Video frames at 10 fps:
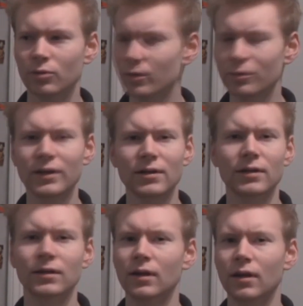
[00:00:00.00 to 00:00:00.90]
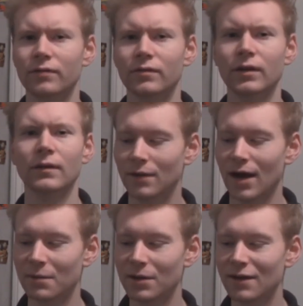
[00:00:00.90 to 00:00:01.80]
Really, really good. A lot of fun.
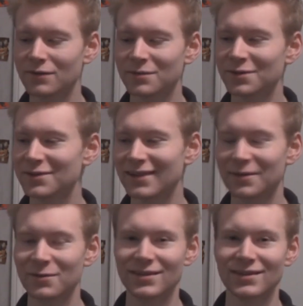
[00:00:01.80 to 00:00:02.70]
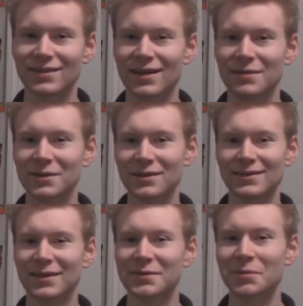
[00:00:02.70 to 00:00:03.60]
I'm going to have some good segues this time, because
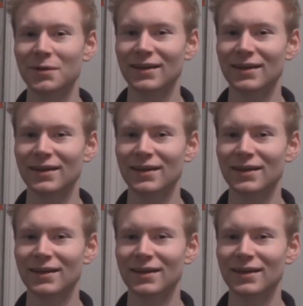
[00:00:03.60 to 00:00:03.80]
the next book